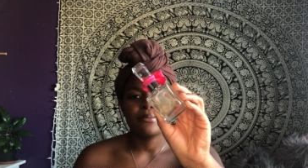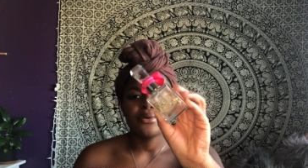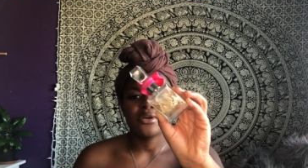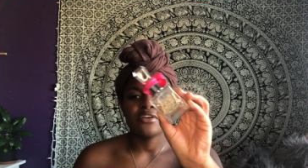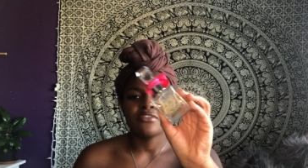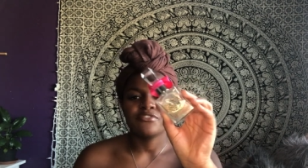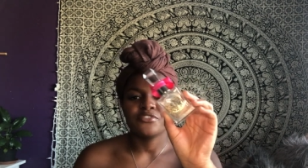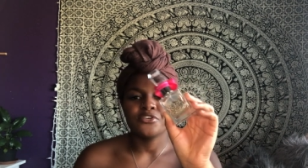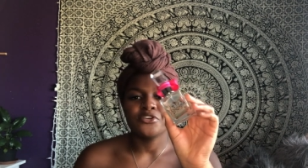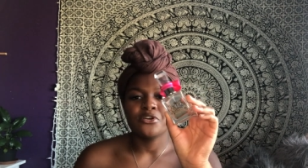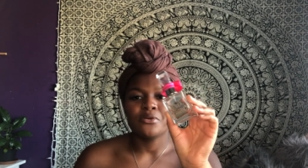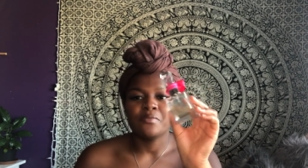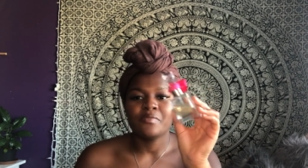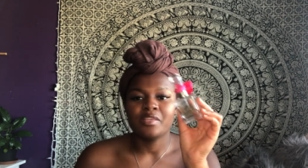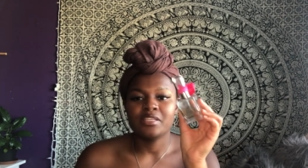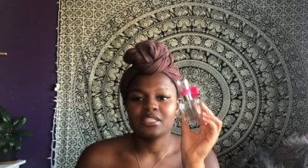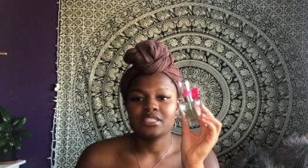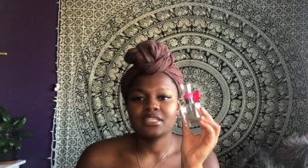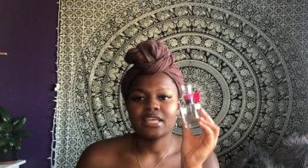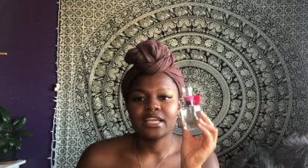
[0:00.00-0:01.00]
perfume.
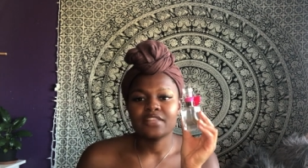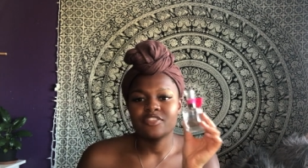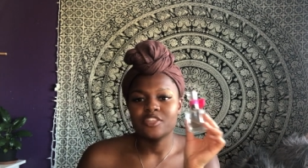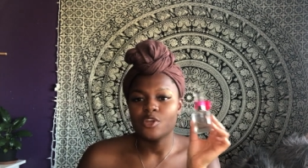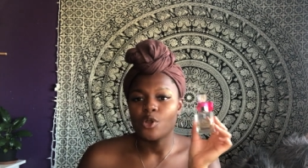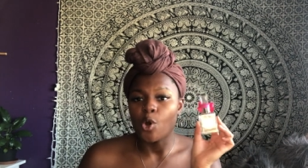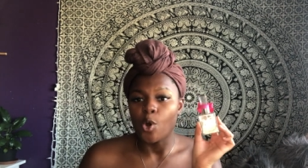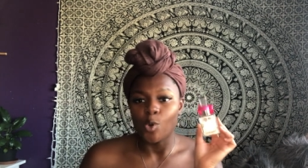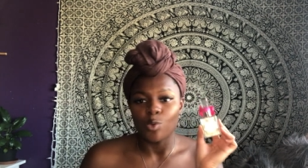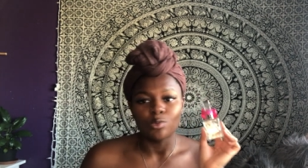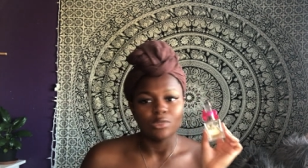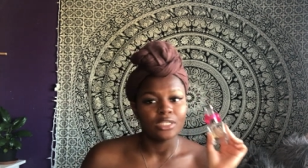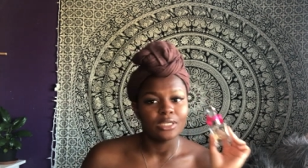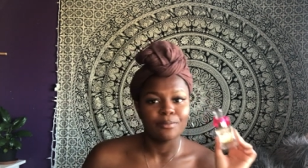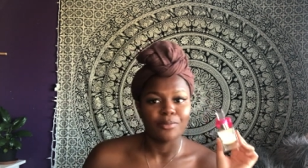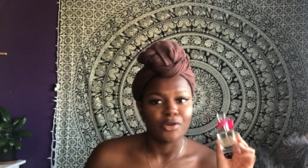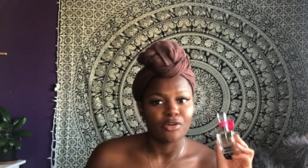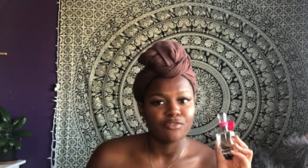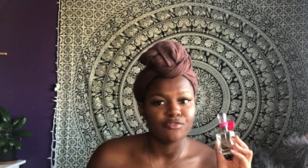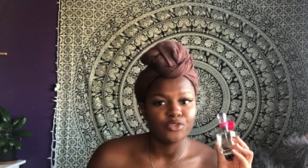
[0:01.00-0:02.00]
This is like the only
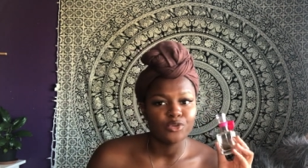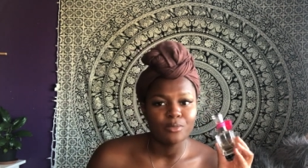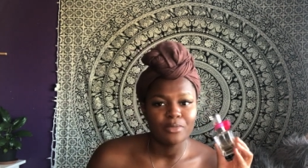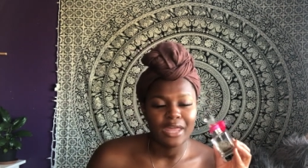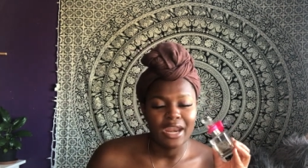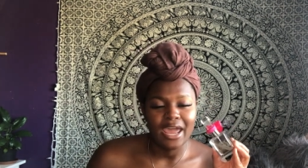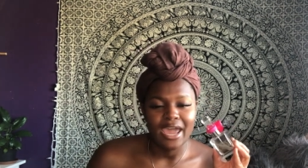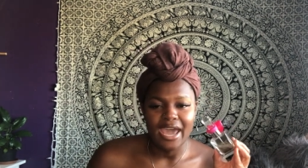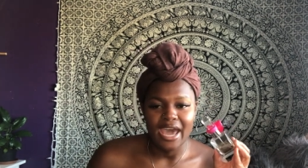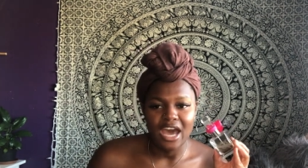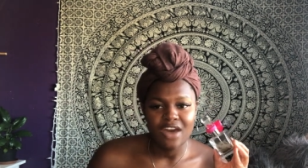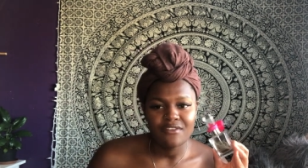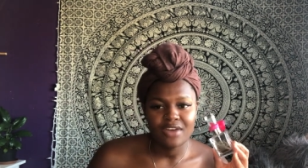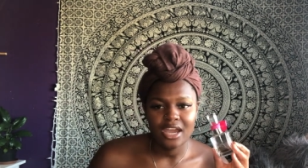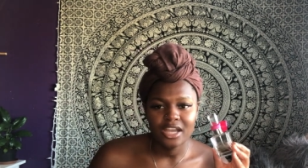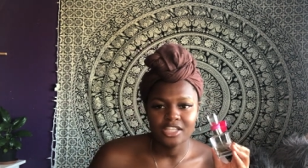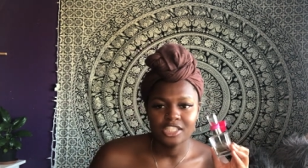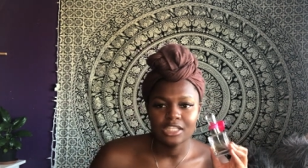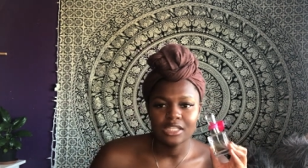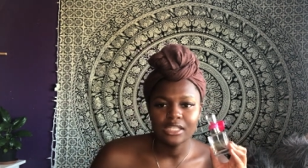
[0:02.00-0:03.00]
perfume that I have,
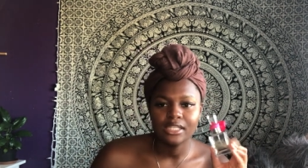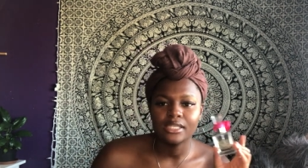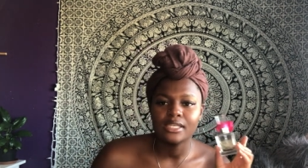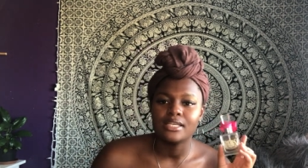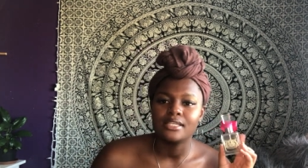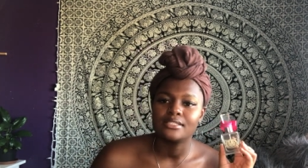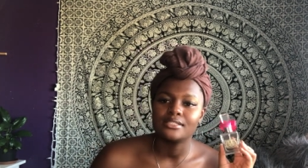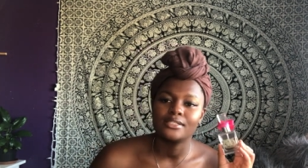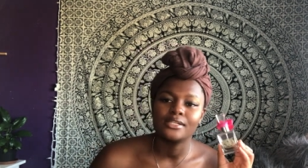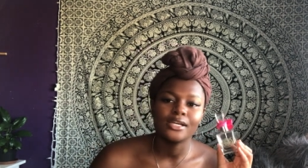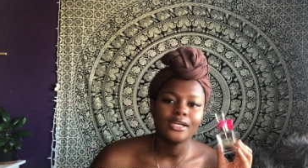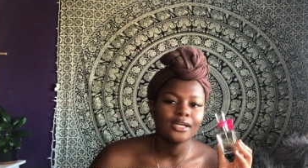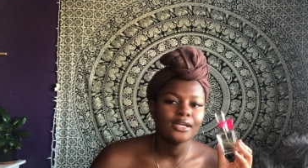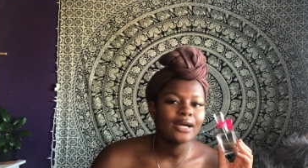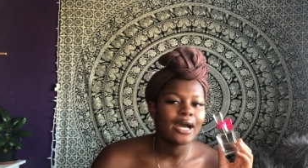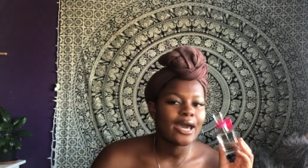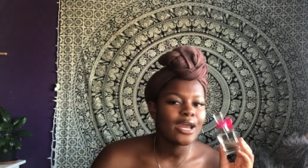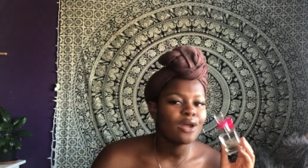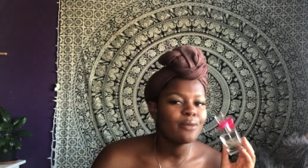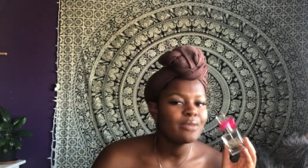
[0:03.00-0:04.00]
actually, because, girl,
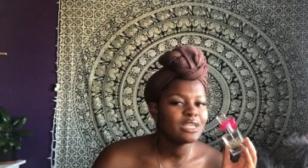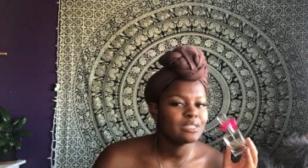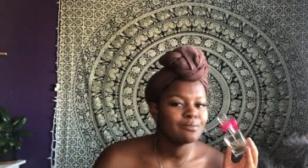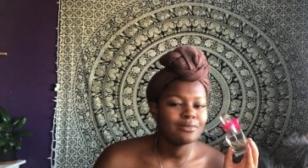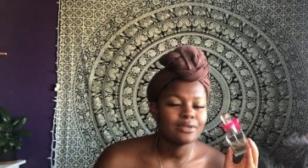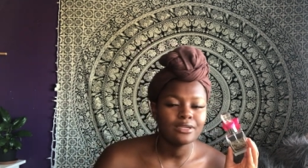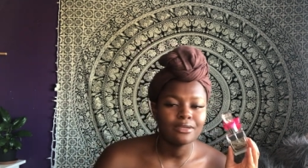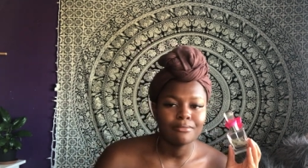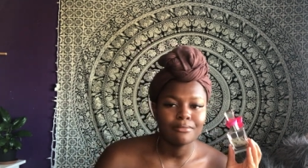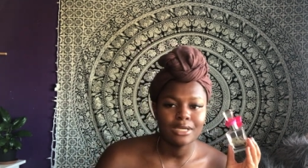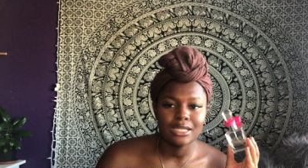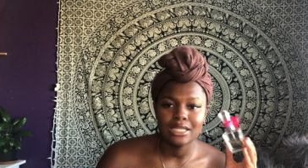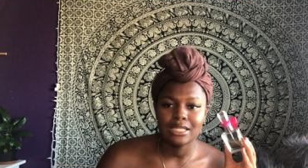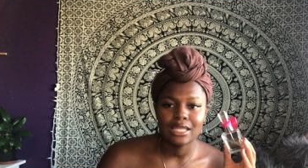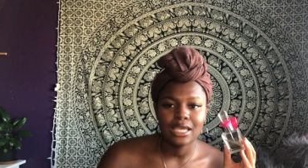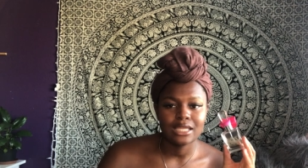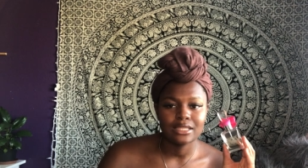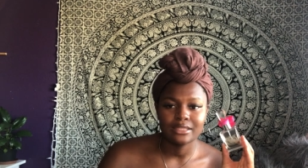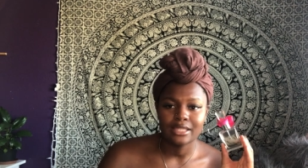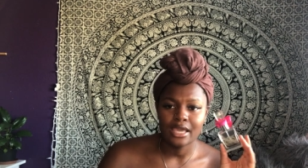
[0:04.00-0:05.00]
I don't be spending money
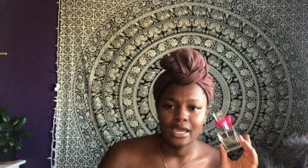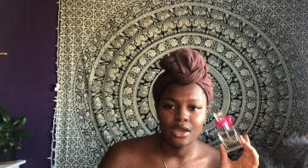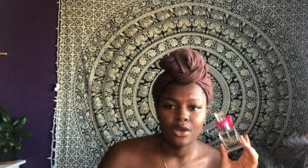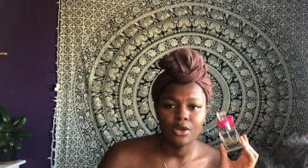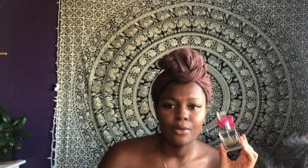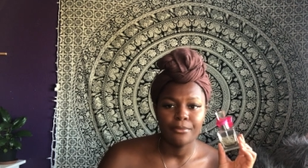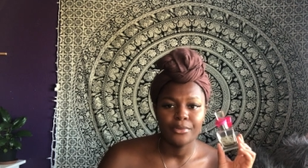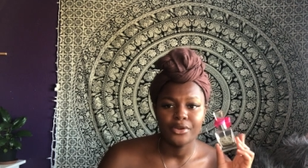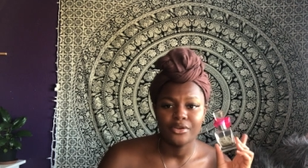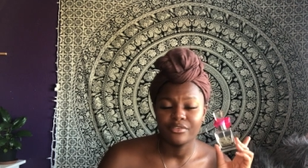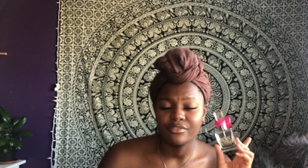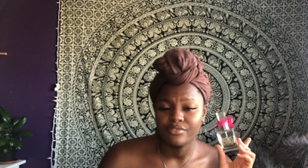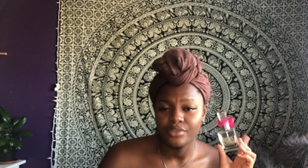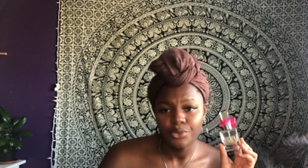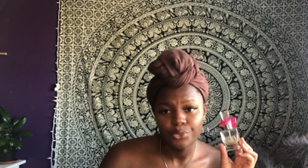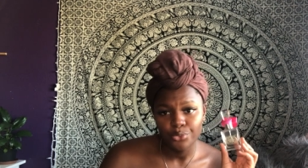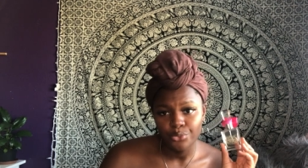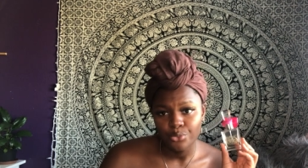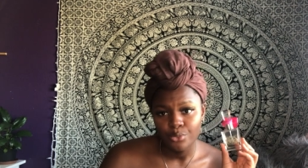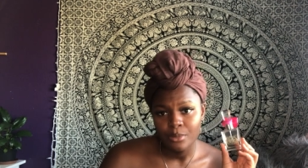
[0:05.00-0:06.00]
like that on
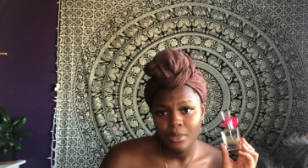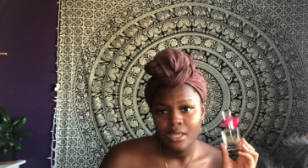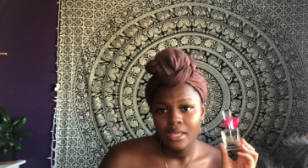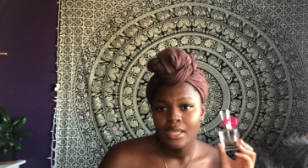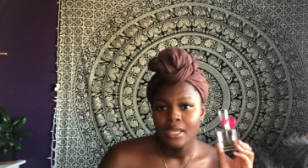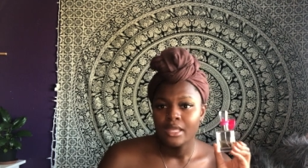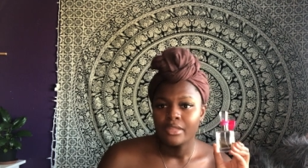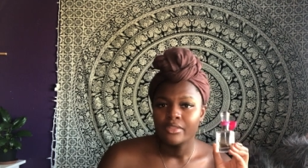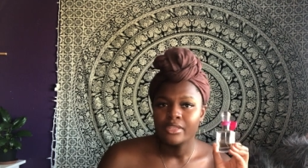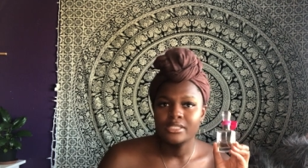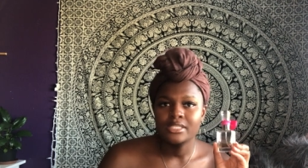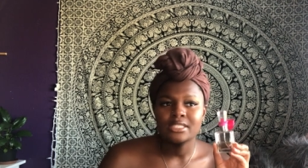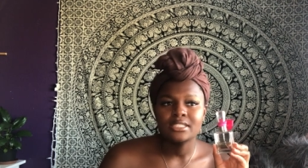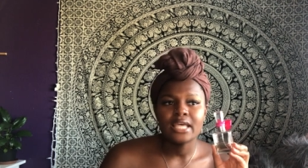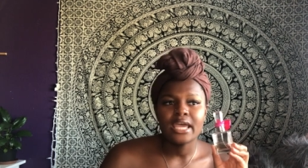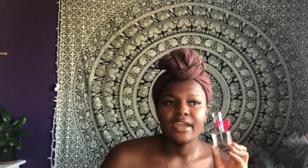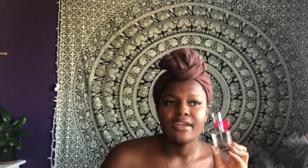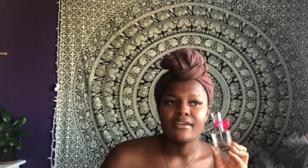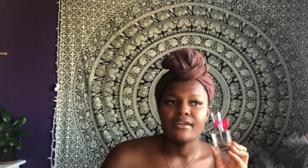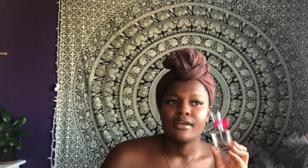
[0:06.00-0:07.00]
perfume. This is
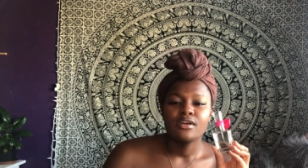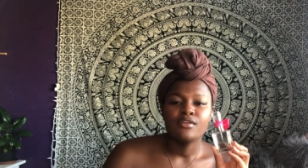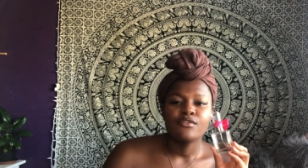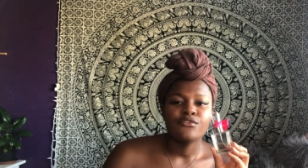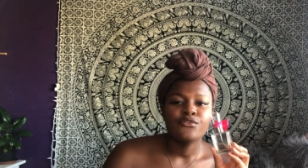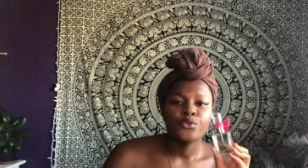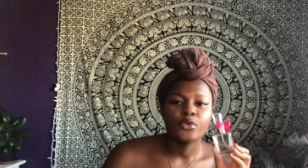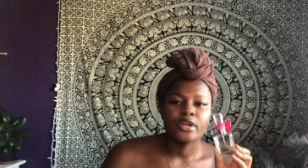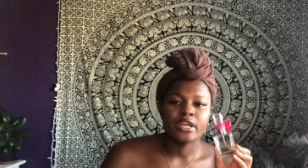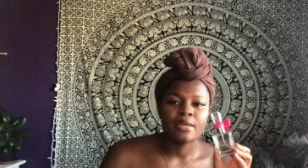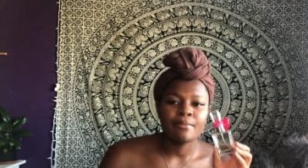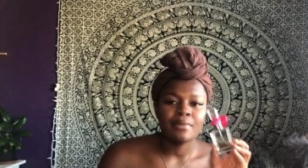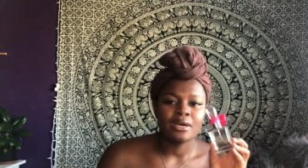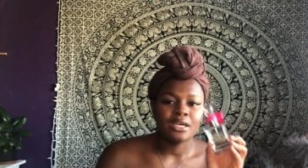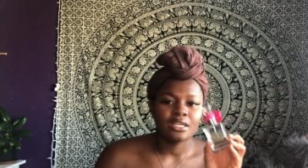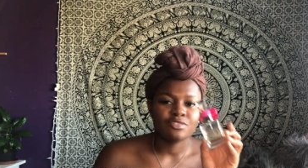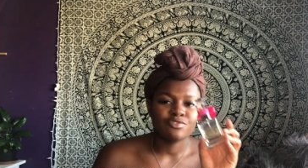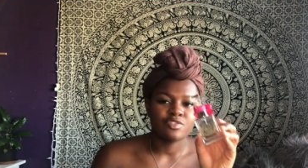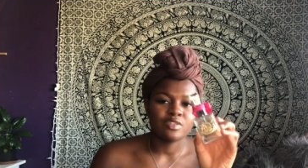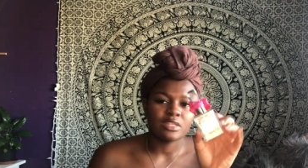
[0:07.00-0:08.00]
like
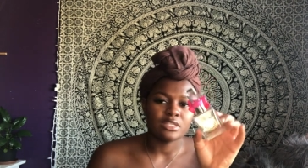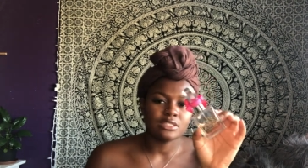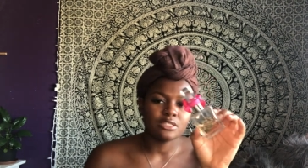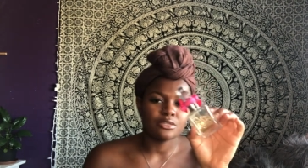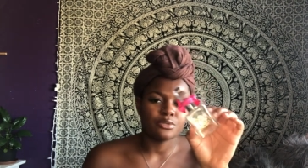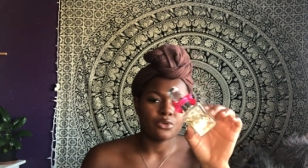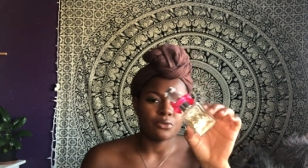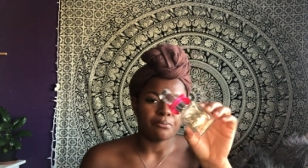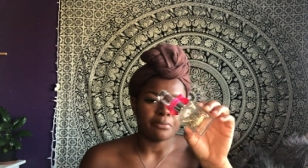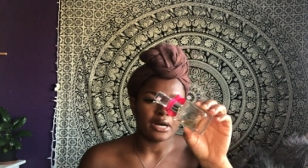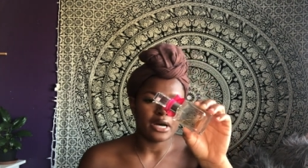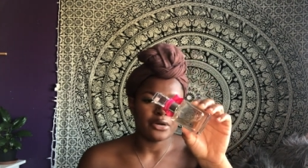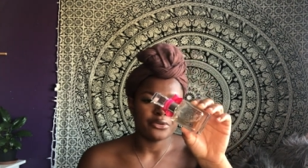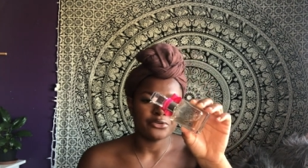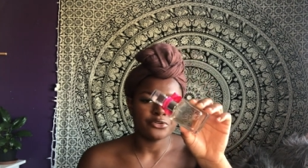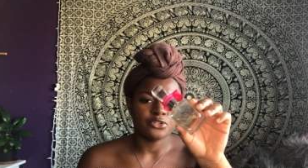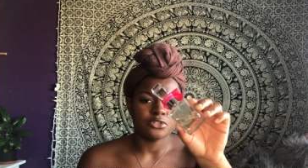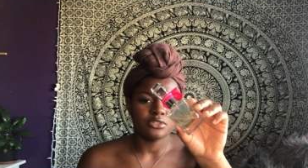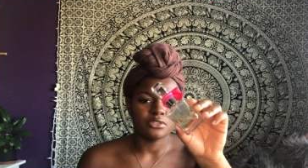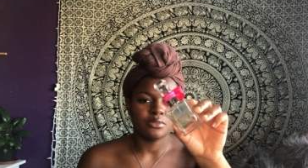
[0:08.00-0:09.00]
$40 for this little
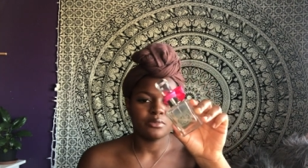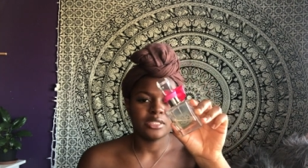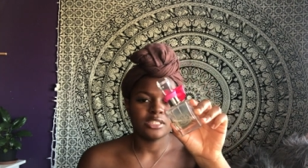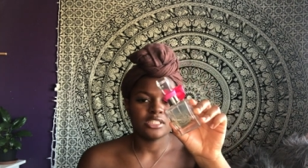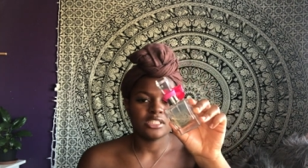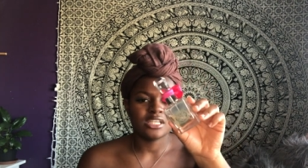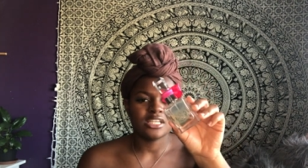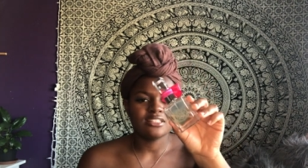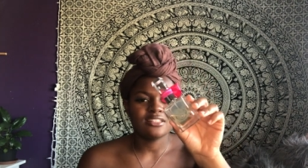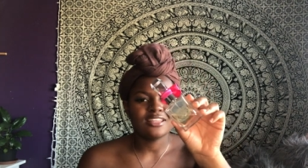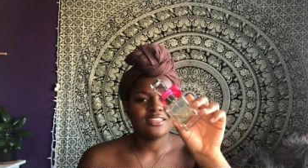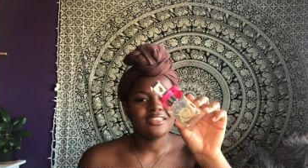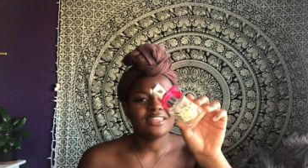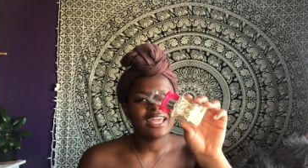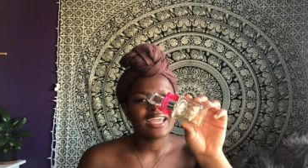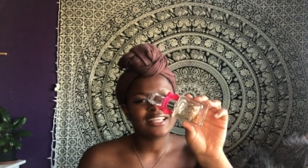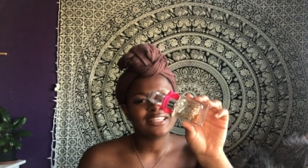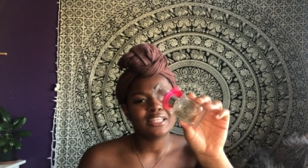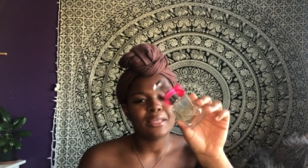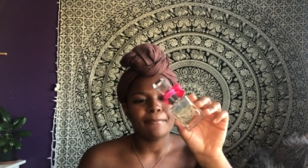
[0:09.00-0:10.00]
bottle, which isn't
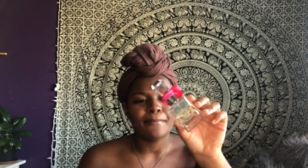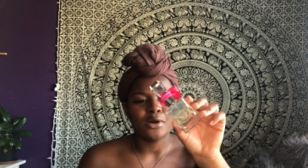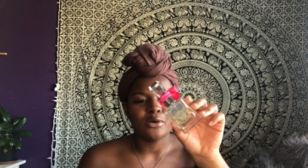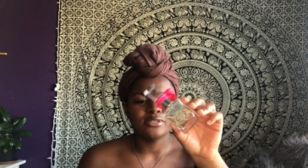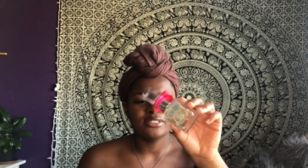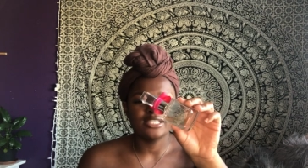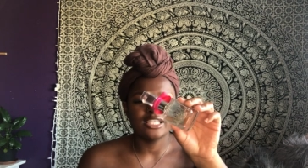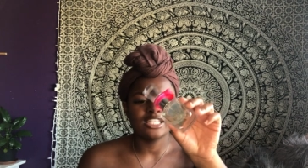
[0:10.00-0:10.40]
like the most